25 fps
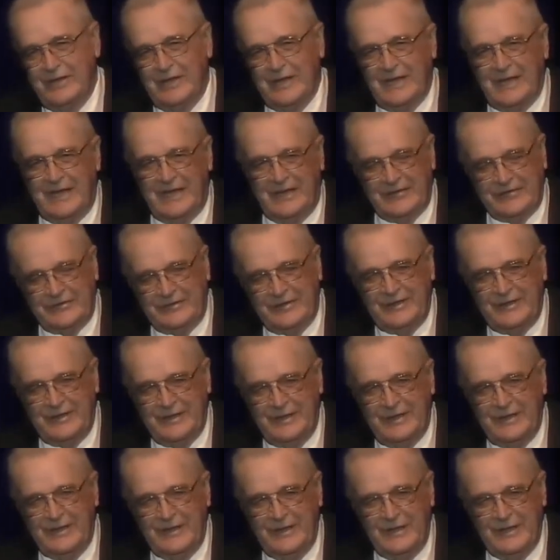
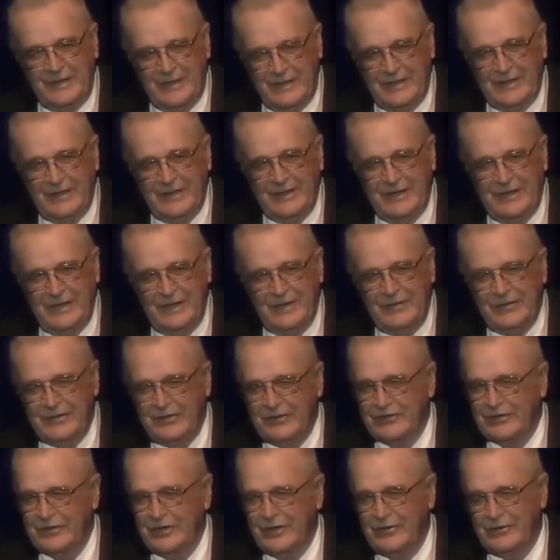in
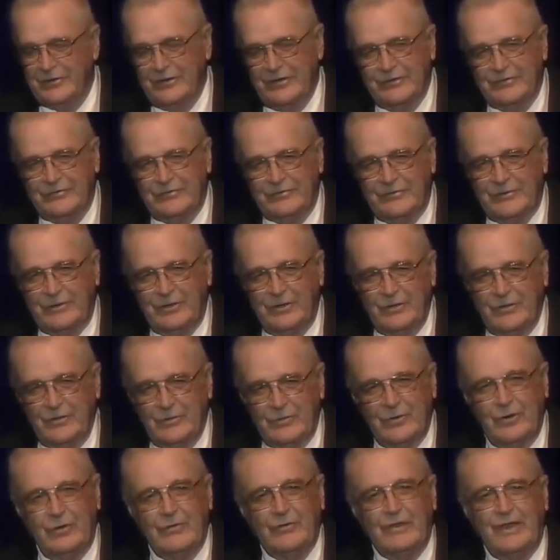this audience
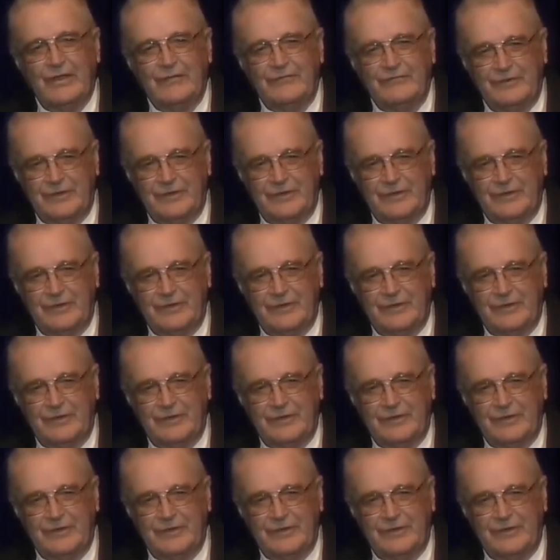were on that